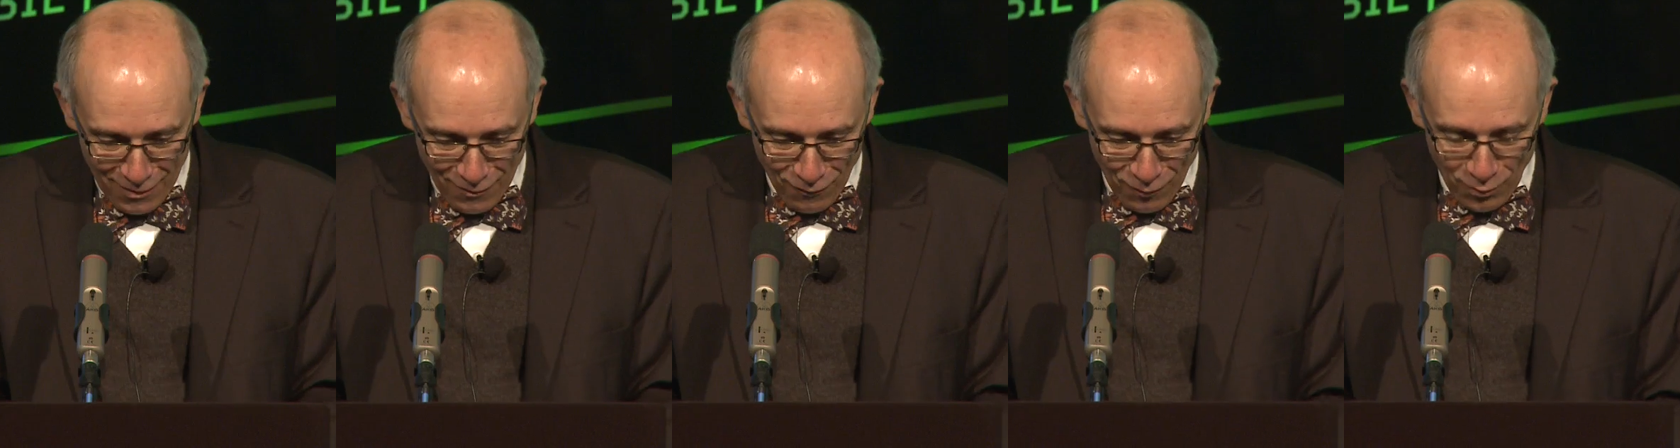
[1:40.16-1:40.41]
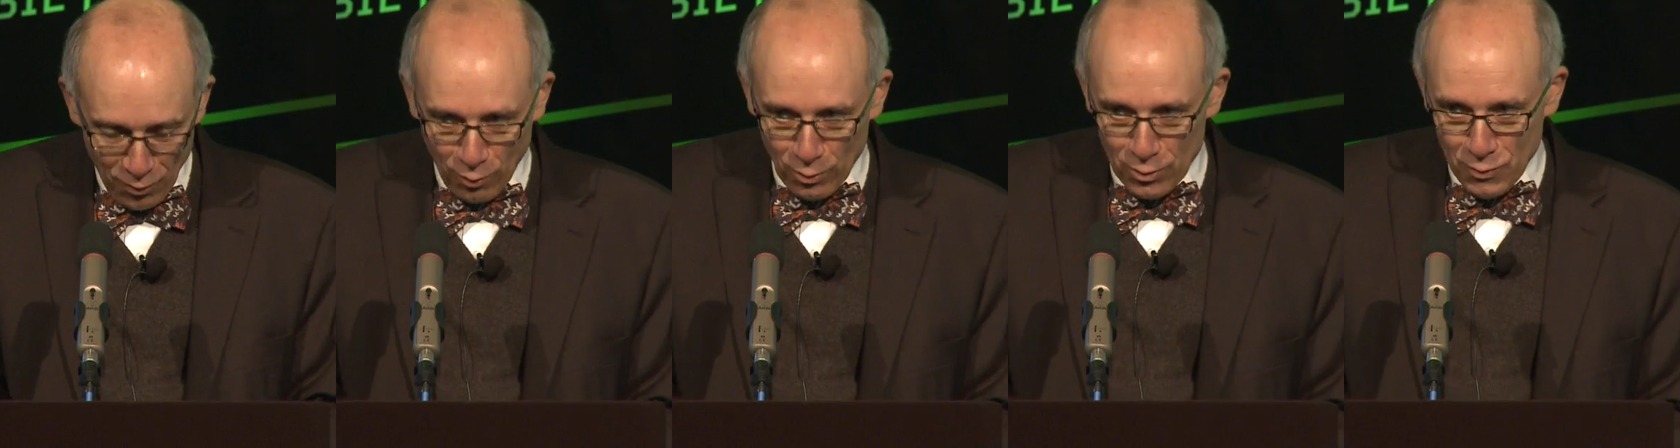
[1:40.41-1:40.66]

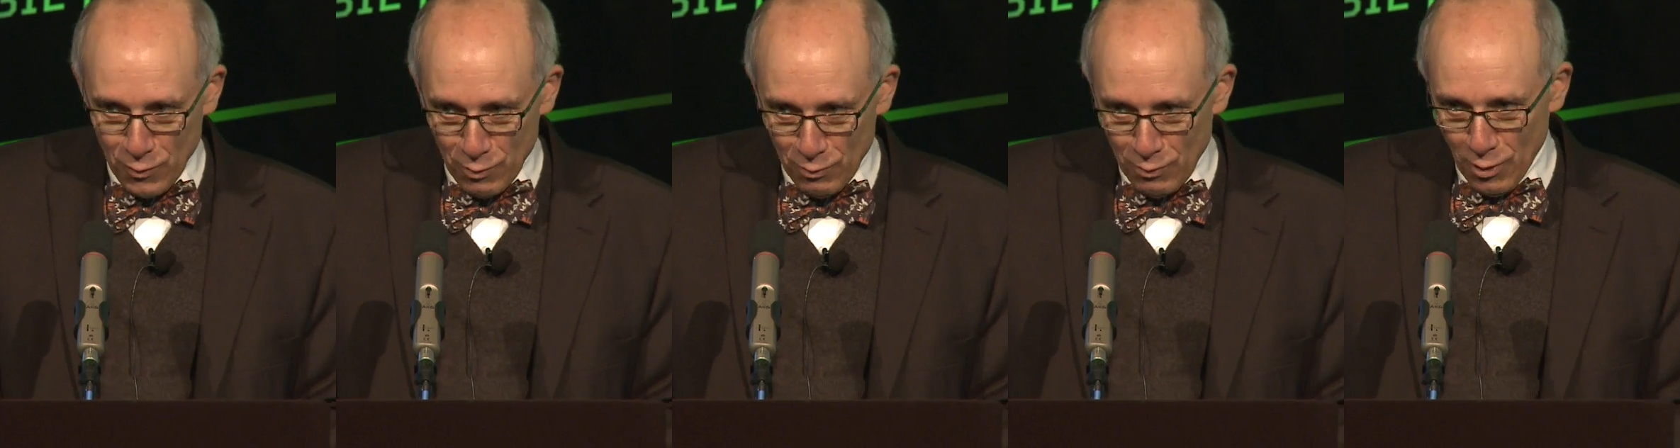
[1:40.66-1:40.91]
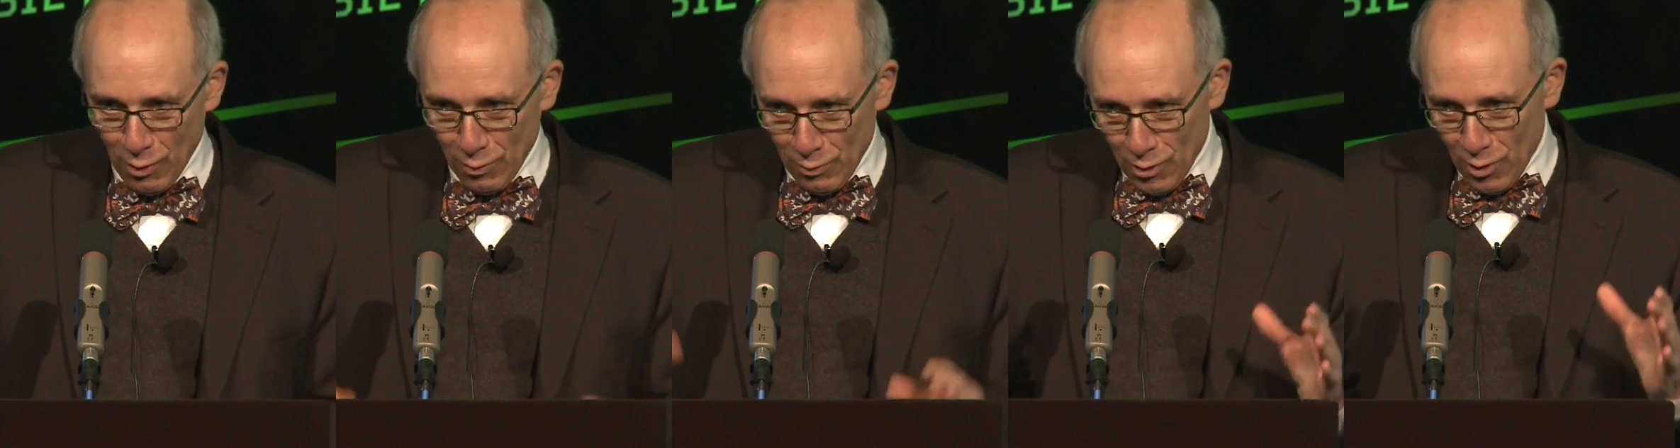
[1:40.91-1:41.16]
For those of you who
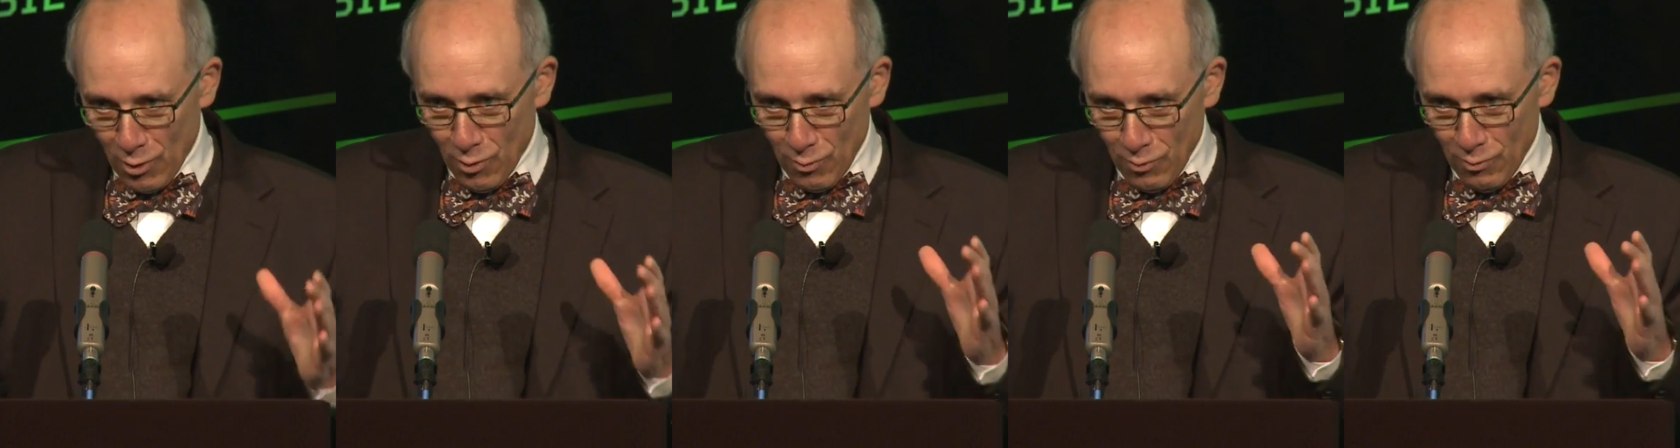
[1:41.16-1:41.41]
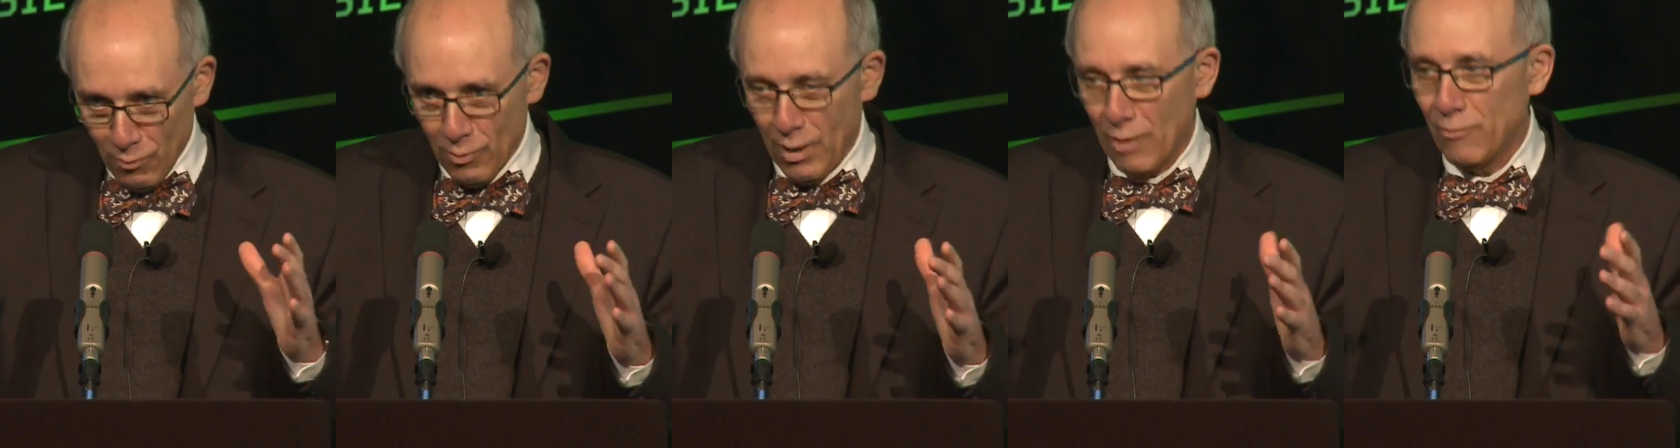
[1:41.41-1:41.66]
don't know,
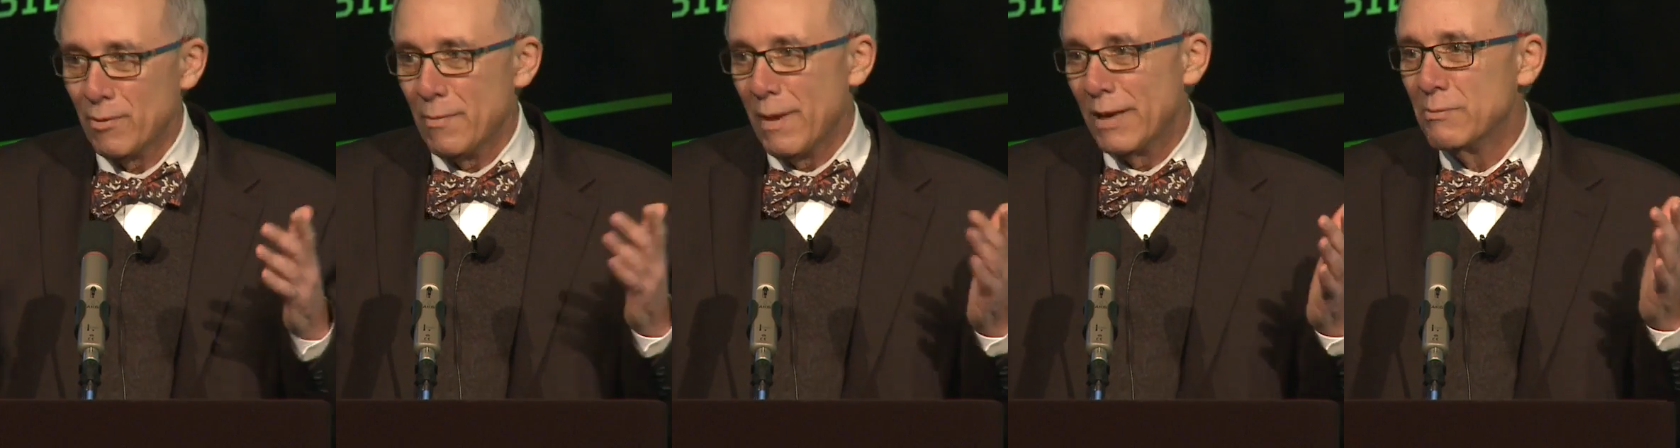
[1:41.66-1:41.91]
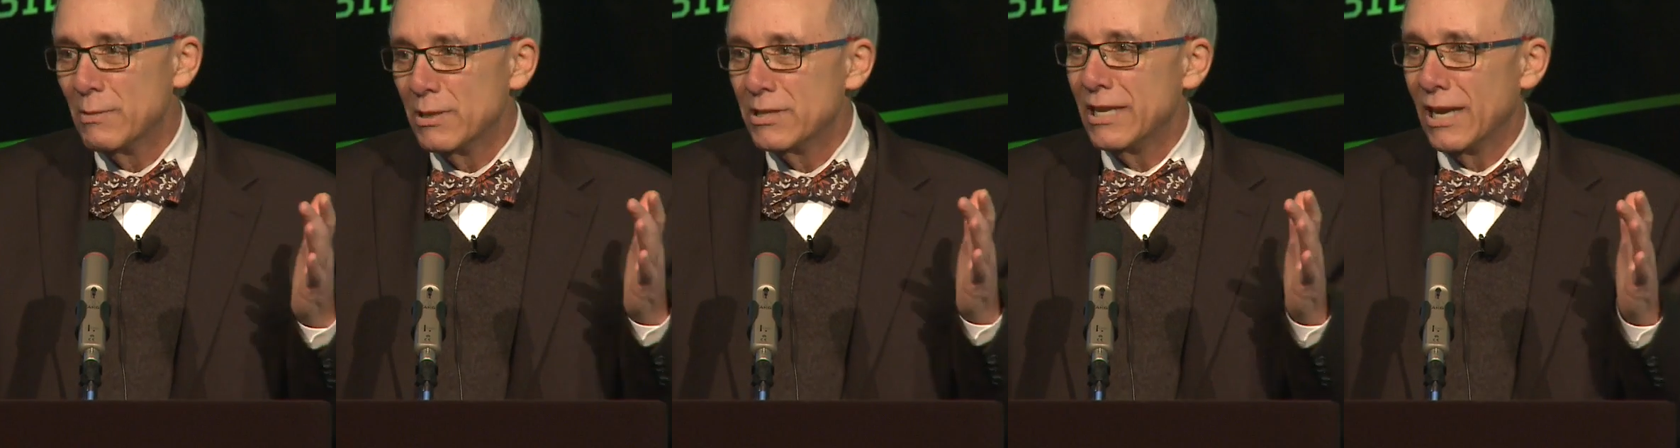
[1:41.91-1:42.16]
I'm from
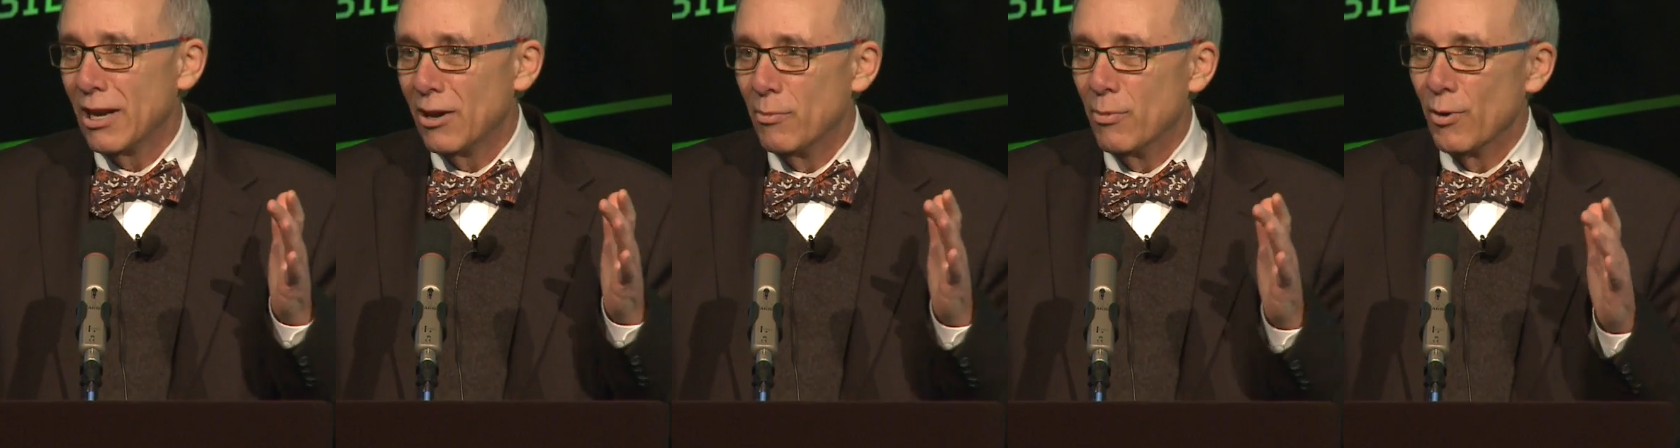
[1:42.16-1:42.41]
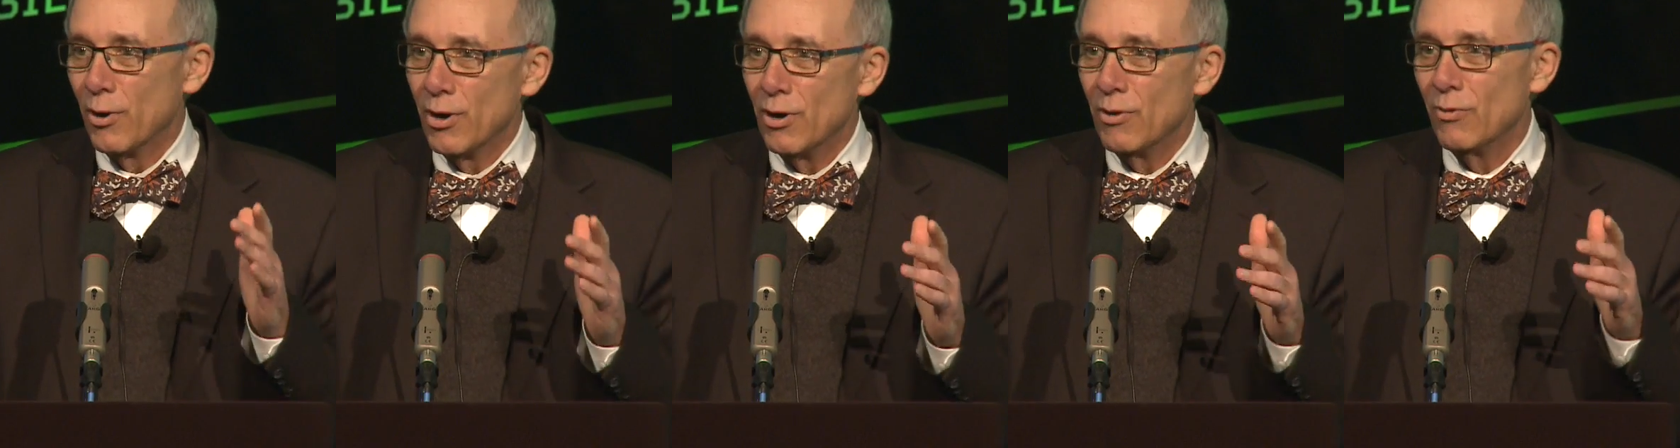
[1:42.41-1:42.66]
Edmonton,
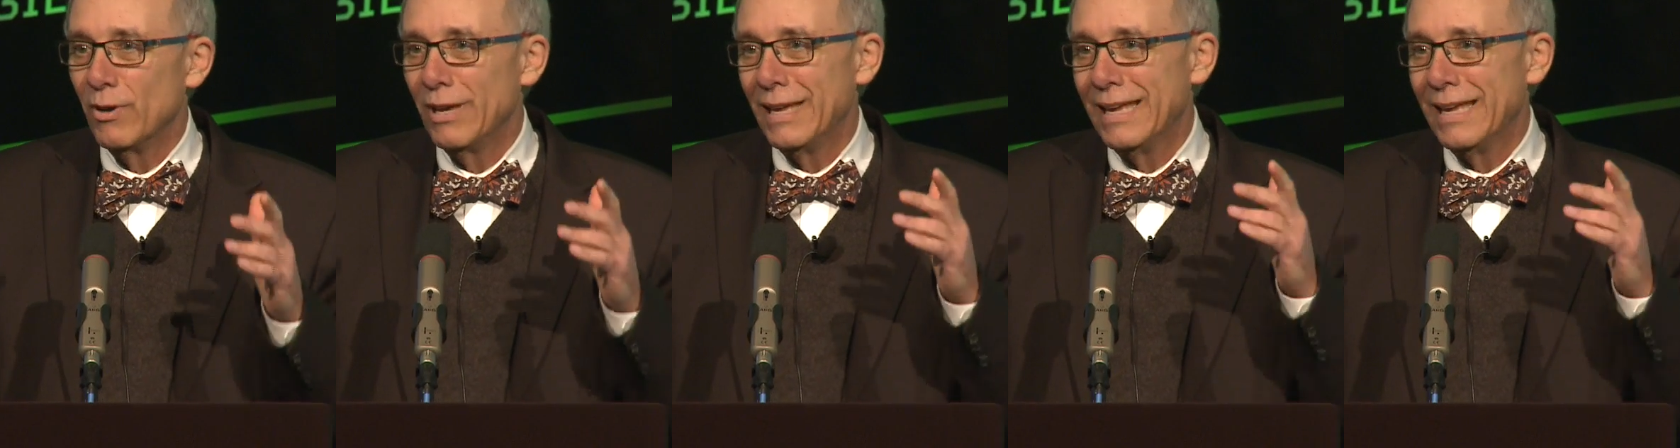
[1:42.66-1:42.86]
Alberta.